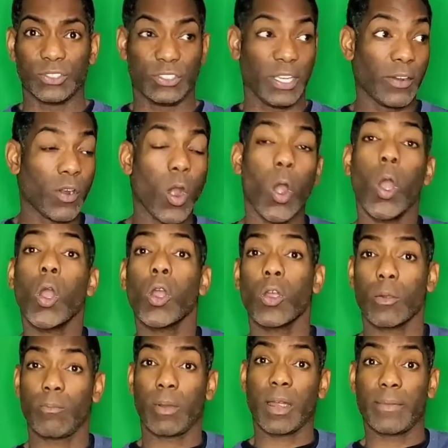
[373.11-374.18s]
There are
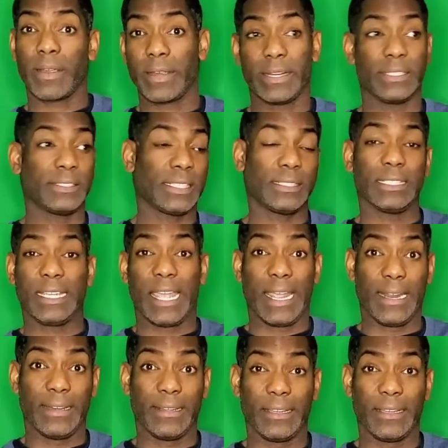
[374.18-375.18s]
barbarians at the gate.